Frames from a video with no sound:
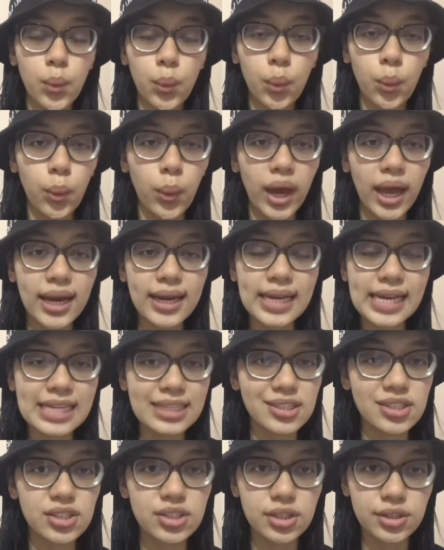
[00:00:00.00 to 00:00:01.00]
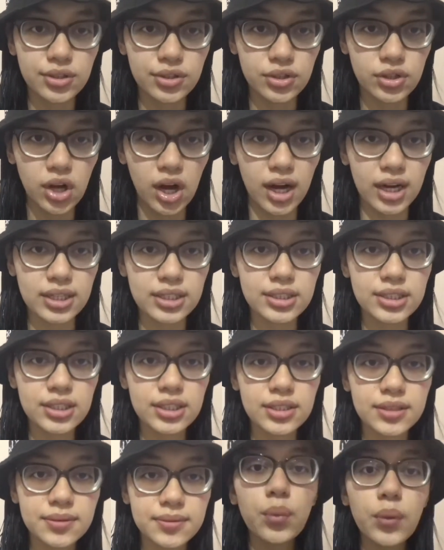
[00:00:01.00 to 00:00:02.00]
when it's not.
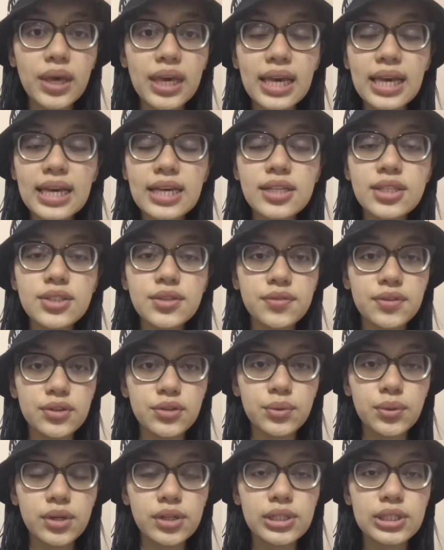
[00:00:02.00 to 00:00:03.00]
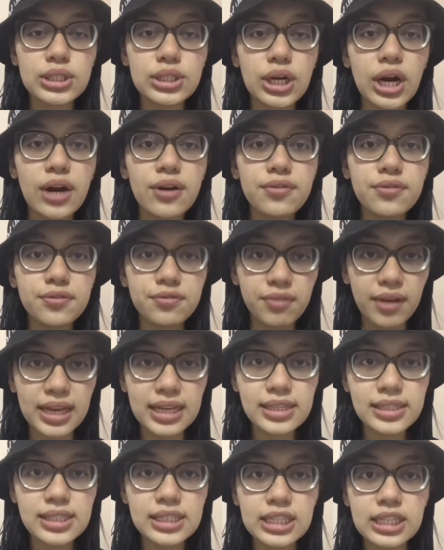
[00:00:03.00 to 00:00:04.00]
We individuals are
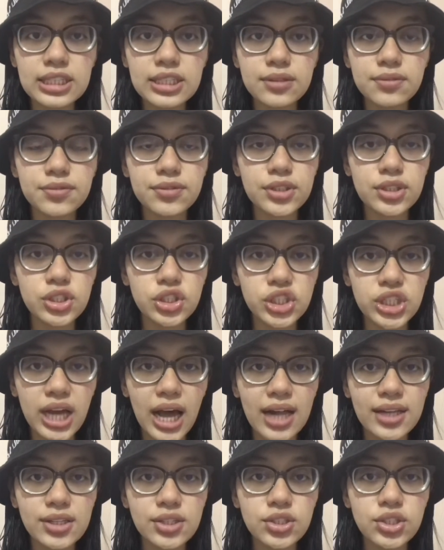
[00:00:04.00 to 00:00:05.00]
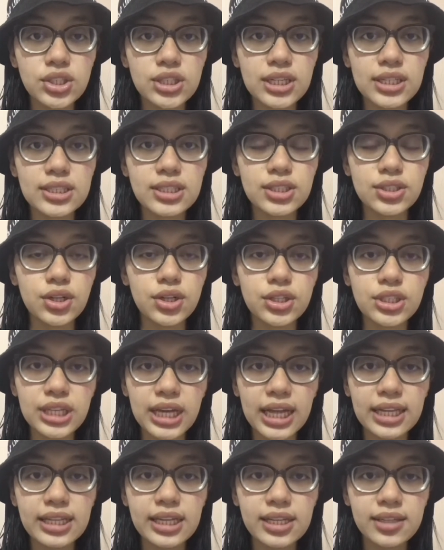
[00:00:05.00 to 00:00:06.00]
facing different challenges in our
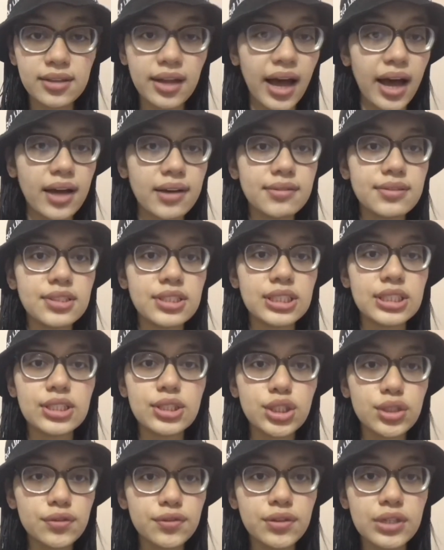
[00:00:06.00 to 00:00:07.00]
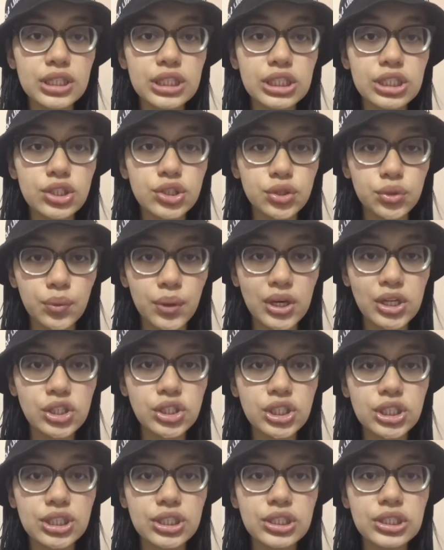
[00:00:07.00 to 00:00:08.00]
daily lives, in different
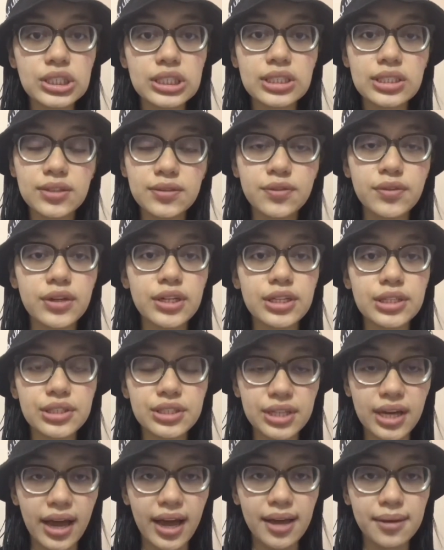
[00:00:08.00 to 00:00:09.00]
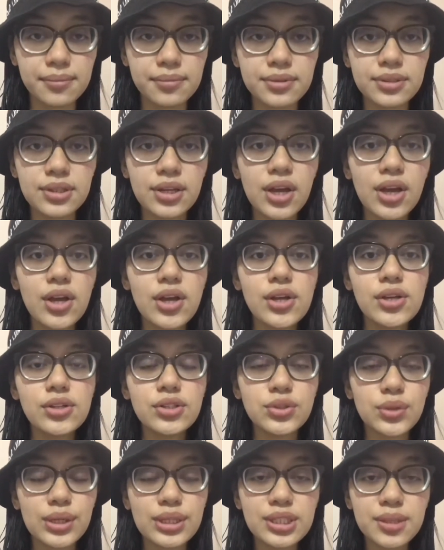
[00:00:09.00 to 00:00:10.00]
situations, in different times.
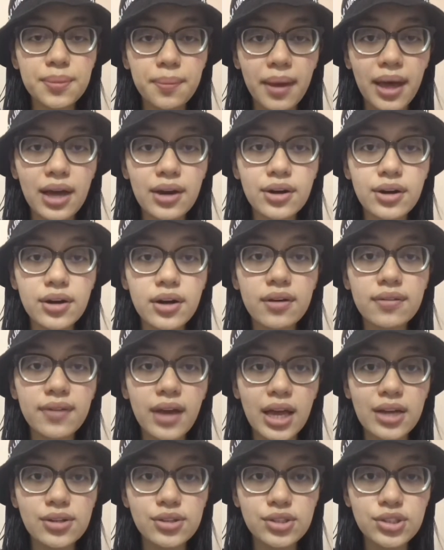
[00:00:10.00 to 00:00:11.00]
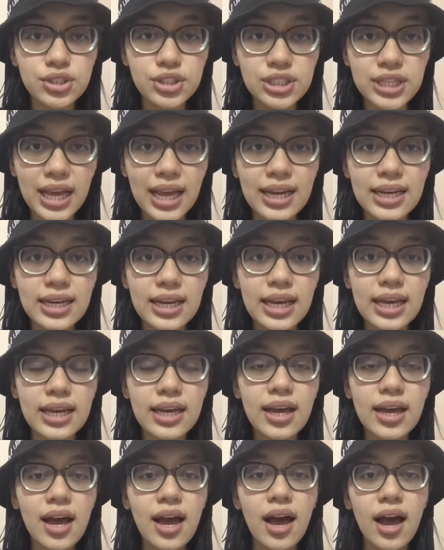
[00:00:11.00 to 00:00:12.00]
So it's a matter of understanding,
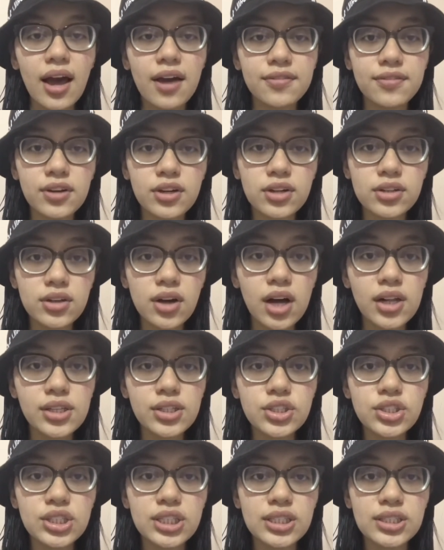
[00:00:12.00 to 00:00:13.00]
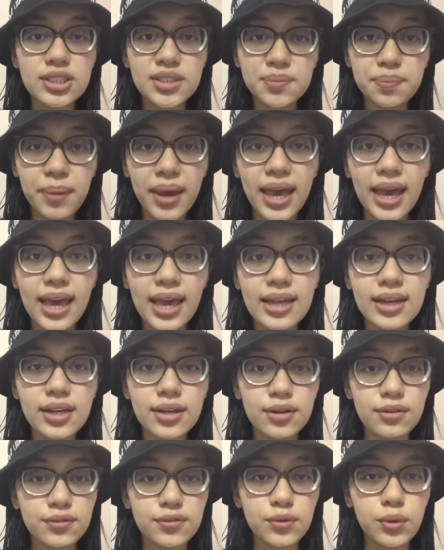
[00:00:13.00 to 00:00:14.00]
of acknowledging the pain, and
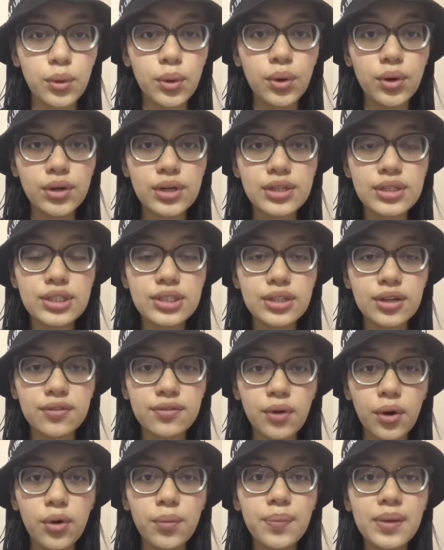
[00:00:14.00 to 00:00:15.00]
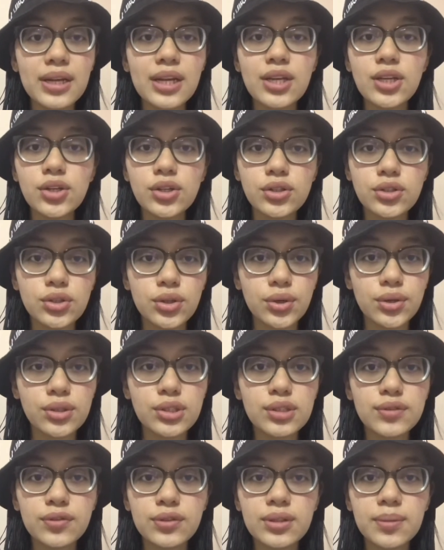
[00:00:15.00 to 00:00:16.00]
of course of opening your
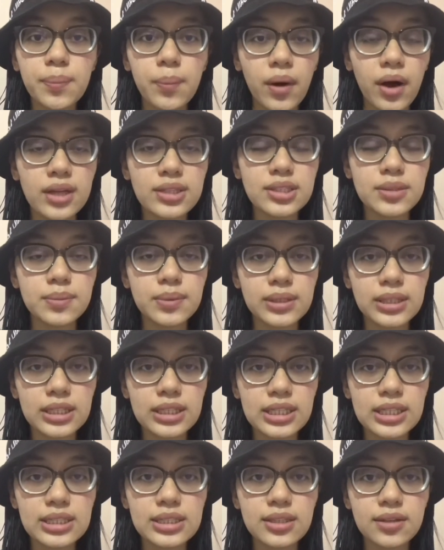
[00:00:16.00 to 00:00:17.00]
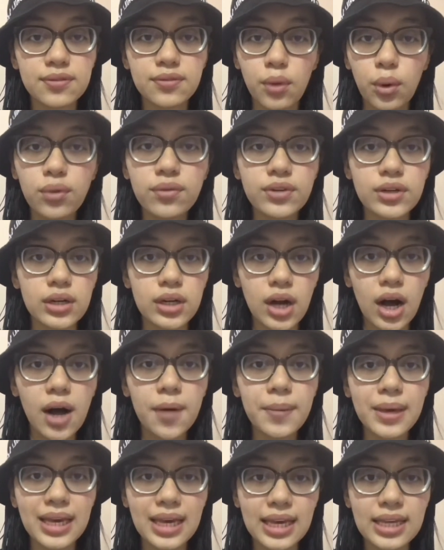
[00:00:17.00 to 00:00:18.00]
doors for the possibilities of
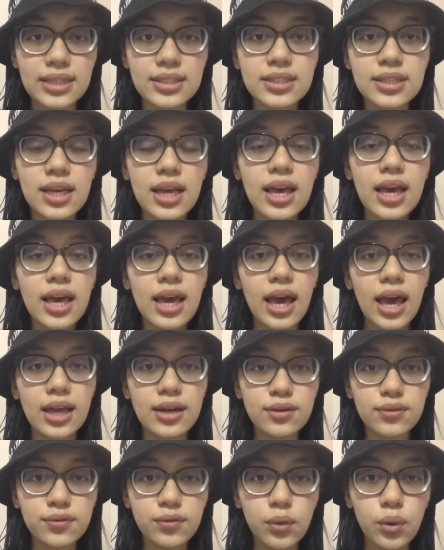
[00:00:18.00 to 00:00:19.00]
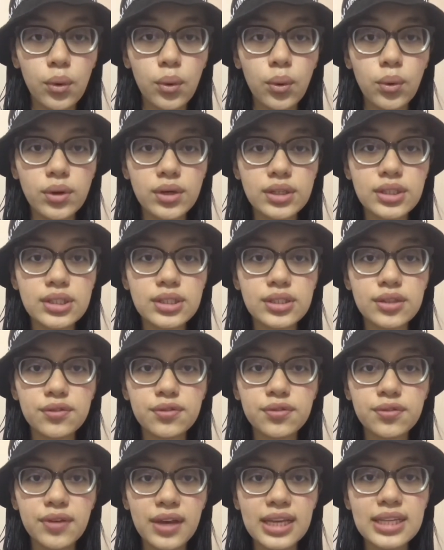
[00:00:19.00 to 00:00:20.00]
overcoming it, and of course of
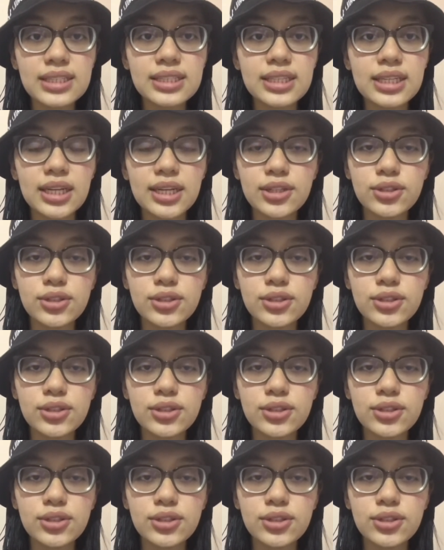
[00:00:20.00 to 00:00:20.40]
facing and